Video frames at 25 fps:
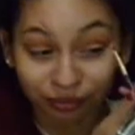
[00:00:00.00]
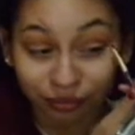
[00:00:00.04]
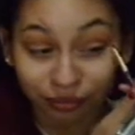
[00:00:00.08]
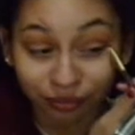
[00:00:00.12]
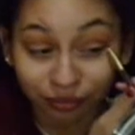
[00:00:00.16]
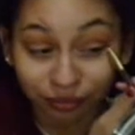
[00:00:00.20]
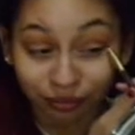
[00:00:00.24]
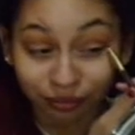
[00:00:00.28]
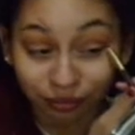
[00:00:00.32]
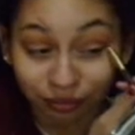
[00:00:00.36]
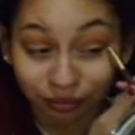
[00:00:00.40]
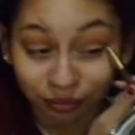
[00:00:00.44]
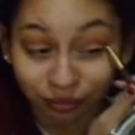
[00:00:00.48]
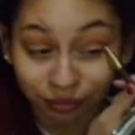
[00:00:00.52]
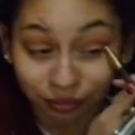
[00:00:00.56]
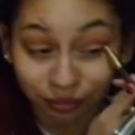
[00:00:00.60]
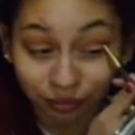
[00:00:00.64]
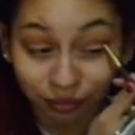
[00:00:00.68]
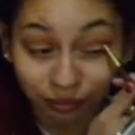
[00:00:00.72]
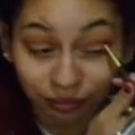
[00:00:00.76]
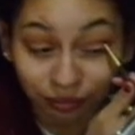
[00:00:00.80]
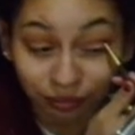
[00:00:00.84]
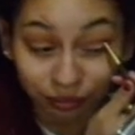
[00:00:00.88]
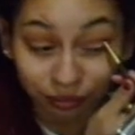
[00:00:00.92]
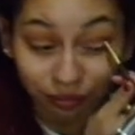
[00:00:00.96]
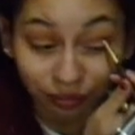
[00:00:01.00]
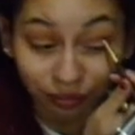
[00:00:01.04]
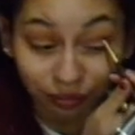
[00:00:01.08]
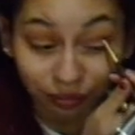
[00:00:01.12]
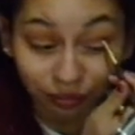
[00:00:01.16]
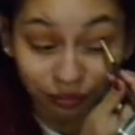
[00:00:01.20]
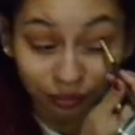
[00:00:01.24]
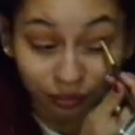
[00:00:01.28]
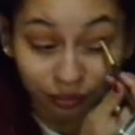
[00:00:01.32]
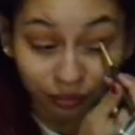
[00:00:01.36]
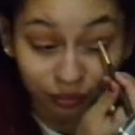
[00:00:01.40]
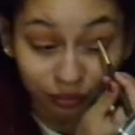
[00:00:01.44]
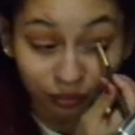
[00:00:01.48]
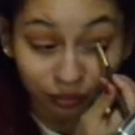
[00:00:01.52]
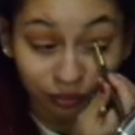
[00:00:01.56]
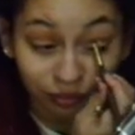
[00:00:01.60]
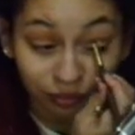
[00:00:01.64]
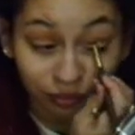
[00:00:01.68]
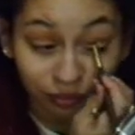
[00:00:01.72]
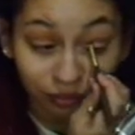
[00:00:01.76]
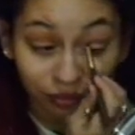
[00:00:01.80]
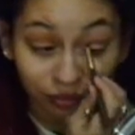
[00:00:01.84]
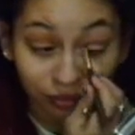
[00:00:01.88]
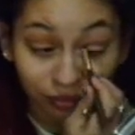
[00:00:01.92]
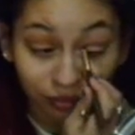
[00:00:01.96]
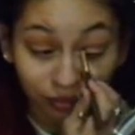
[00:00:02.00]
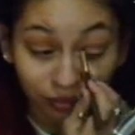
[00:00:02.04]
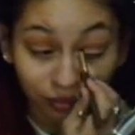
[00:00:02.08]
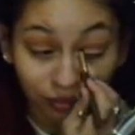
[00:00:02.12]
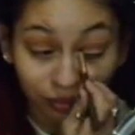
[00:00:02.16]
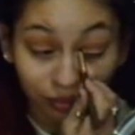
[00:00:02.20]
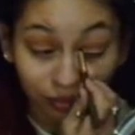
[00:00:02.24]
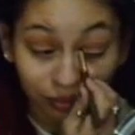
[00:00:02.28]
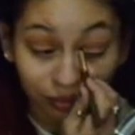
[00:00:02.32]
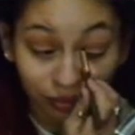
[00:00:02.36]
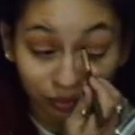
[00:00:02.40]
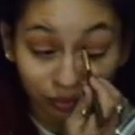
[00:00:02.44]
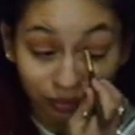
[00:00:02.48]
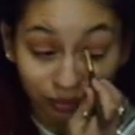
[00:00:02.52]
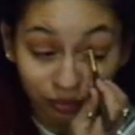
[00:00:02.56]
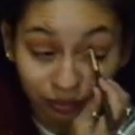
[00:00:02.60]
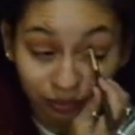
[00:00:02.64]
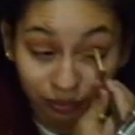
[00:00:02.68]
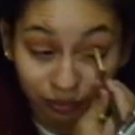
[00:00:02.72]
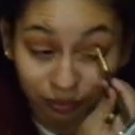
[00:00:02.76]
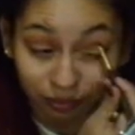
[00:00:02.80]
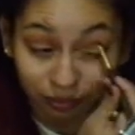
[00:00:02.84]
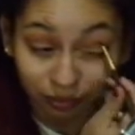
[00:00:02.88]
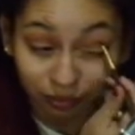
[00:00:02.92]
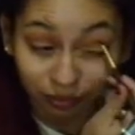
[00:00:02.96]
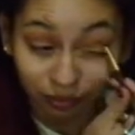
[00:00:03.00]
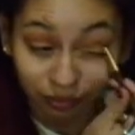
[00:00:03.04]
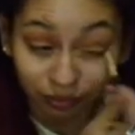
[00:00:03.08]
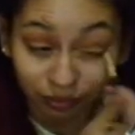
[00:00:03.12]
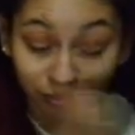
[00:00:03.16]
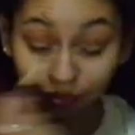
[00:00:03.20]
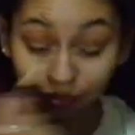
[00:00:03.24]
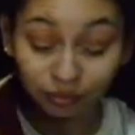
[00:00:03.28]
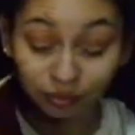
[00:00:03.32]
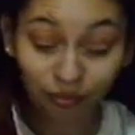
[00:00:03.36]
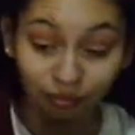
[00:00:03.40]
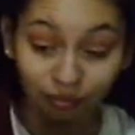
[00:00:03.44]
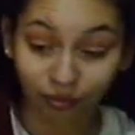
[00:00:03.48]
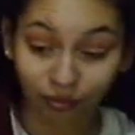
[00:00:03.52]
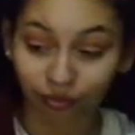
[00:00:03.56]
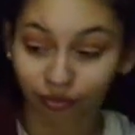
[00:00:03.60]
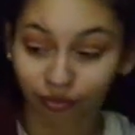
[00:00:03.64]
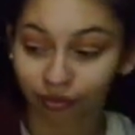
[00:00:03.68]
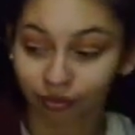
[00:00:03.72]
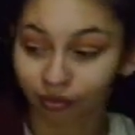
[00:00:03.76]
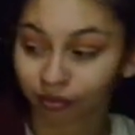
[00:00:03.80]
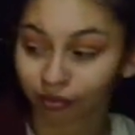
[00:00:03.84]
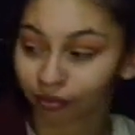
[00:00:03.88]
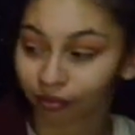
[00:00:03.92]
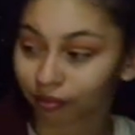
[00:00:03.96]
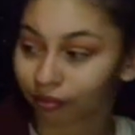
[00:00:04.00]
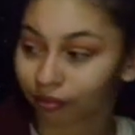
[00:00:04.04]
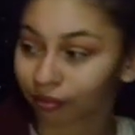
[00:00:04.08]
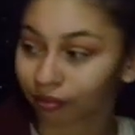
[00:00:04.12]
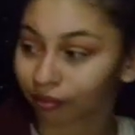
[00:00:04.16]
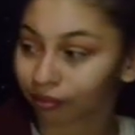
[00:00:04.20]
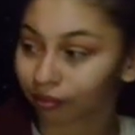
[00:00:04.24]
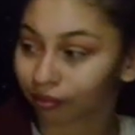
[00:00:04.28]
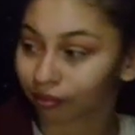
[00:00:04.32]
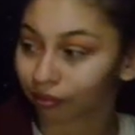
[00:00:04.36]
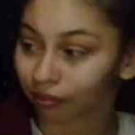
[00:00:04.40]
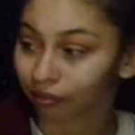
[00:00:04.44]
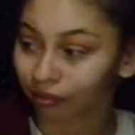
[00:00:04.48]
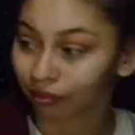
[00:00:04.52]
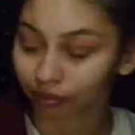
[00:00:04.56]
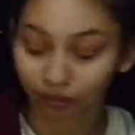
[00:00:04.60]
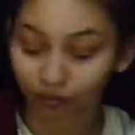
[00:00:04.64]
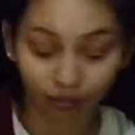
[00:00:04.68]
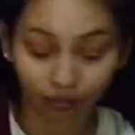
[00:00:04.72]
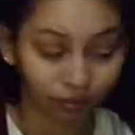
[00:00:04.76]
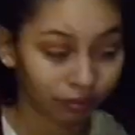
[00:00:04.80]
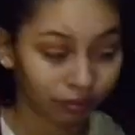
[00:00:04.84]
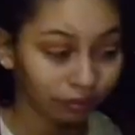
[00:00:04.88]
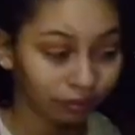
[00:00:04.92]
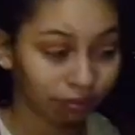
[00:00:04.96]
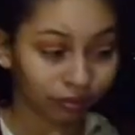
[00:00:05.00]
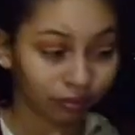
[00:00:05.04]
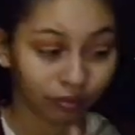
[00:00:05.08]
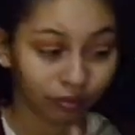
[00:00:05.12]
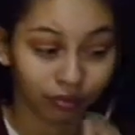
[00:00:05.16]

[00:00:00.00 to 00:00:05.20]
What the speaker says: The person shown says nothing.